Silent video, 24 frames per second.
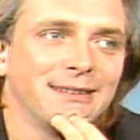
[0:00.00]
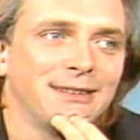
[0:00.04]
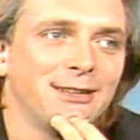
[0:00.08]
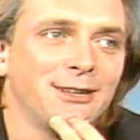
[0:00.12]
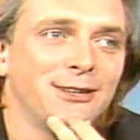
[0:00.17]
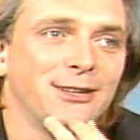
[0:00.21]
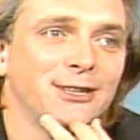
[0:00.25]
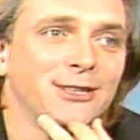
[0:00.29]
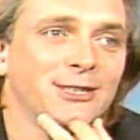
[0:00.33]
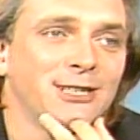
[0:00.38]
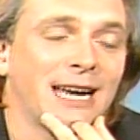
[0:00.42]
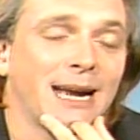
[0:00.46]

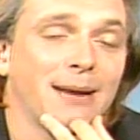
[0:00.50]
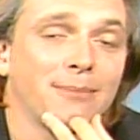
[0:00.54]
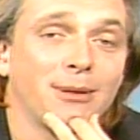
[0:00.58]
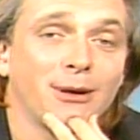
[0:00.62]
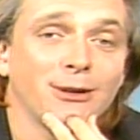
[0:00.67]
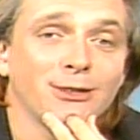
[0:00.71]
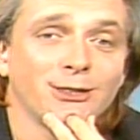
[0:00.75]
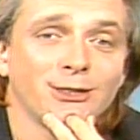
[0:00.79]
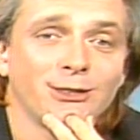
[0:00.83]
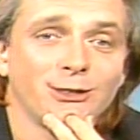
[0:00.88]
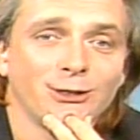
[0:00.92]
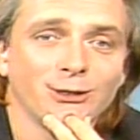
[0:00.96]
Union Jack
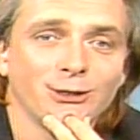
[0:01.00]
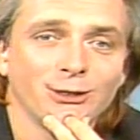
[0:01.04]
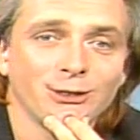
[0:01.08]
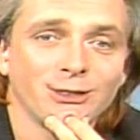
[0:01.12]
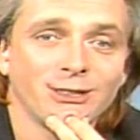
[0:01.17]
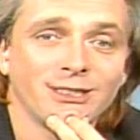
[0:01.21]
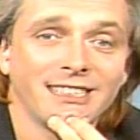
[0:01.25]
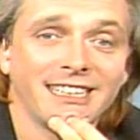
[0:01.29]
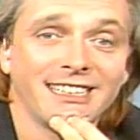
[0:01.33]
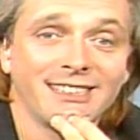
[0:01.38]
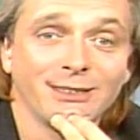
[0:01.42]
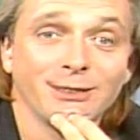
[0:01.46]
boxer
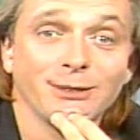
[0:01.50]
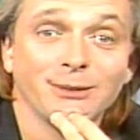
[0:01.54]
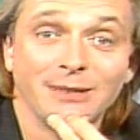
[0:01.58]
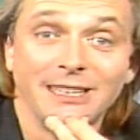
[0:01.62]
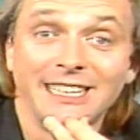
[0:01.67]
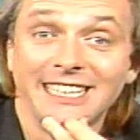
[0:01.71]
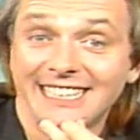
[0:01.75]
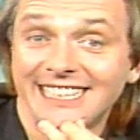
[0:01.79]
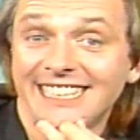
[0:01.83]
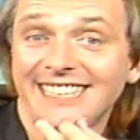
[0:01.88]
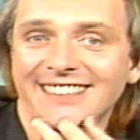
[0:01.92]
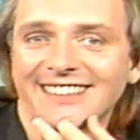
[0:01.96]
shorts, and they thought,
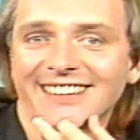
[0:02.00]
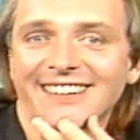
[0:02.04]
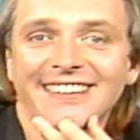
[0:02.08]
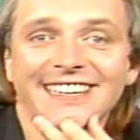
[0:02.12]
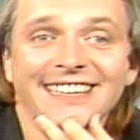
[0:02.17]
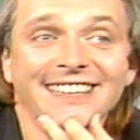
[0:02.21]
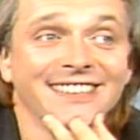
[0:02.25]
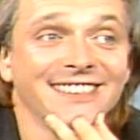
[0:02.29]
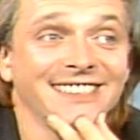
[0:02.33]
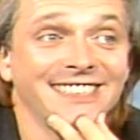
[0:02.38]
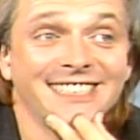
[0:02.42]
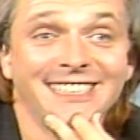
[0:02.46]
well, you know,
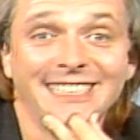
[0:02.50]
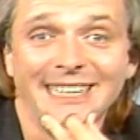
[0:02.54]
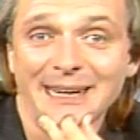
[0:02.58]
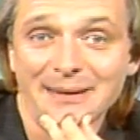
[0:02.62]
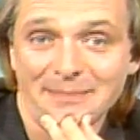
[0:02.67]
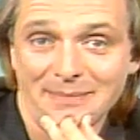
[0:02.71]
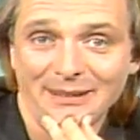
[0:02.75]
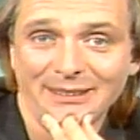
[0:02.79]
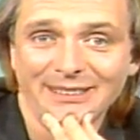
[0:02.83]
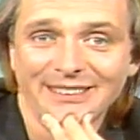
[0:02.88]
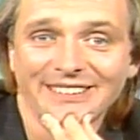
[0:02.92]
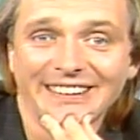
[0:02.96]
he looks
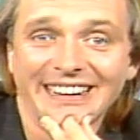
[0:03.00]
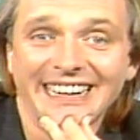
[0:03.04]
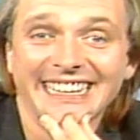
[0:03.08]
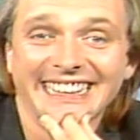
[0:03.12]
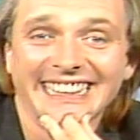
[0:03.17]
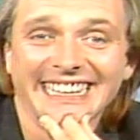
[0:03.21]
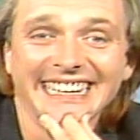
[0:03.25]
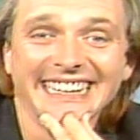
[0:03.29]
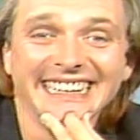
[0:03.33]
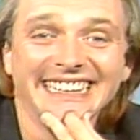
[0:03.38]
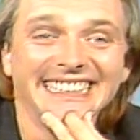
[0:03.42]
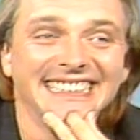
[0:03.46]
cheap, he'll do
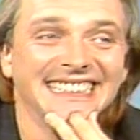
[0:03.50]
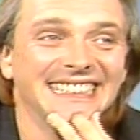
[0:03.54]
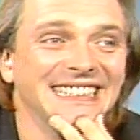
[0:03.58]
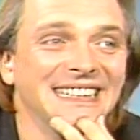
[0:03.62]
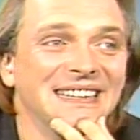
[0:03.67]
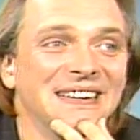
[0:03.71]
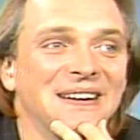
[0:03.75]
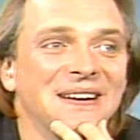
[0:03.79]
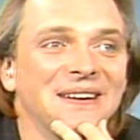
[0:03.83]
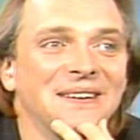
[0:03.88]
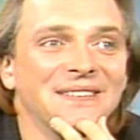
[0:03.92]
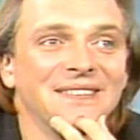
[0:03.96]
anything,
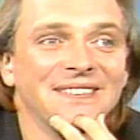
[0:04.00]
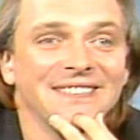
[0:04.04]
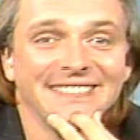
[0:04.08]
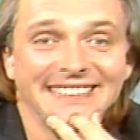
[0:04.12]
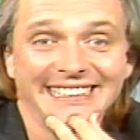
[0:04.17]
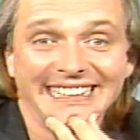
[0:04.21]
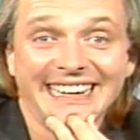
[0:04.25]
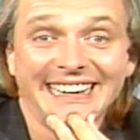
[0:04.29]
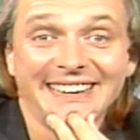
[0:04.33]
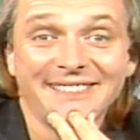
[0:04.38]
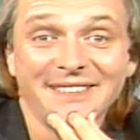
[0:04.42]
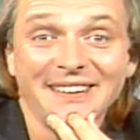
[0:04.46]

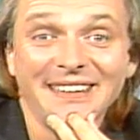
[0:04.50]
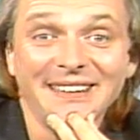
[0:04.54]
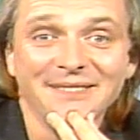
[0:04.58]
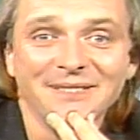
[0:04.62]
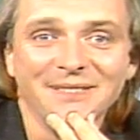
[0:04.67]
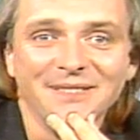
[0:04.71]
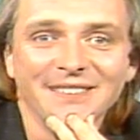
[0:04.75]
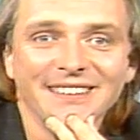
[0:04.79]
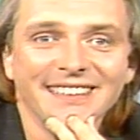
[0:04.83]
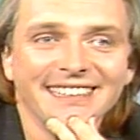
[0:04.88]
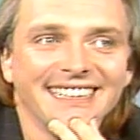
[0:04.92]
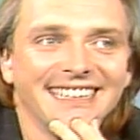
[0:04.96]
we'll have
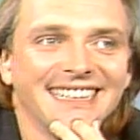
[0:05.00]
him.